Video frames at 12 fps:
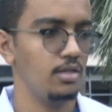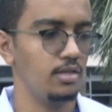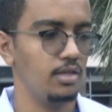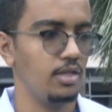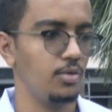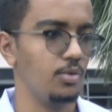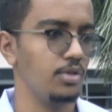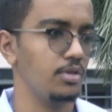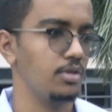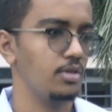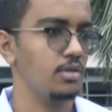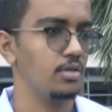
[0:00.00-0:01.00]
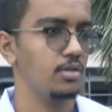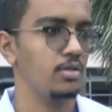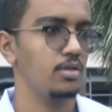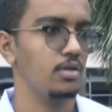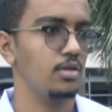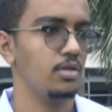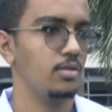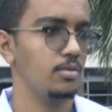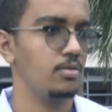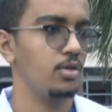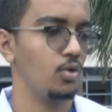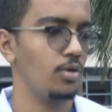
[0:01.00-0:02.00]
dealing
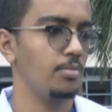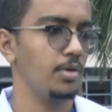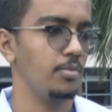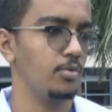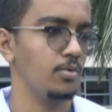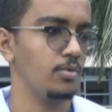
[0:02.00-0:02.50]
with local people.